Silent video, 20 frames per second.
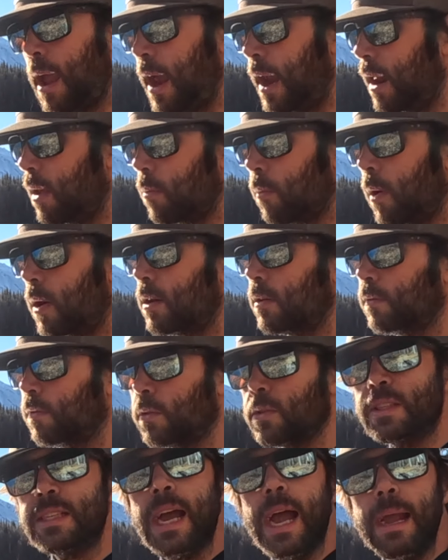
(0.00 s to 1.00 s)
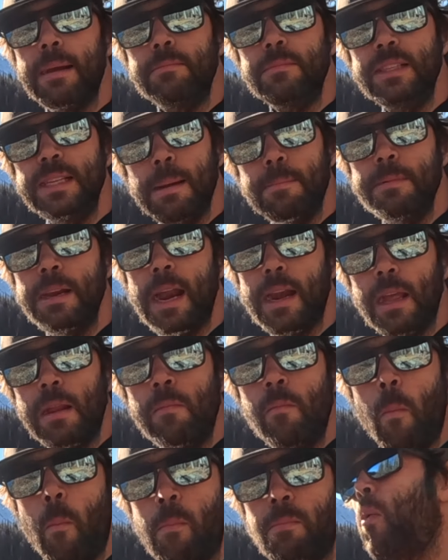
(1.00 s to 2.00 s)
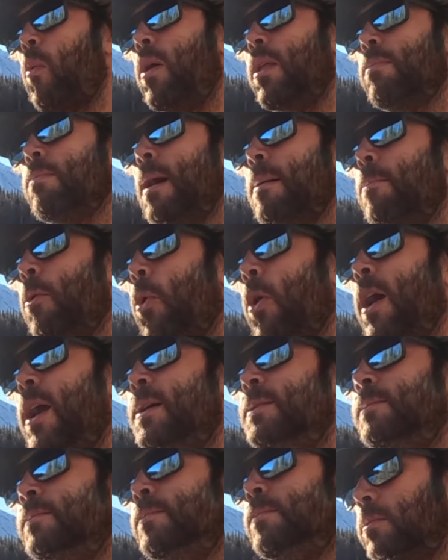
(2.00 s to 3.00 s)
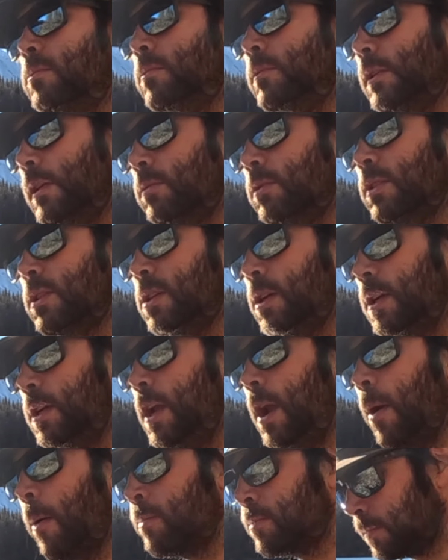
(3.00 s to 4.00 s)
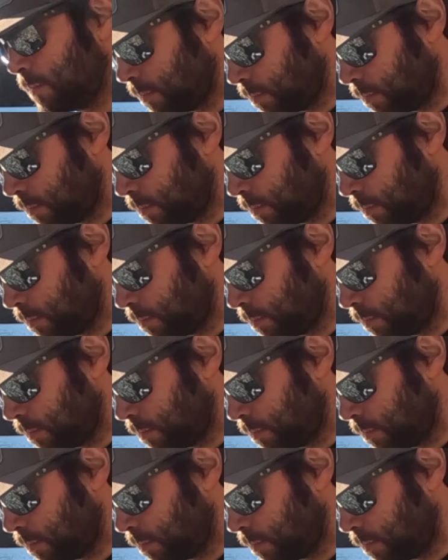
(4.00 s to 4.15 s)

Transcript: Had a wonderful time dip netting with my boy. It was a good year.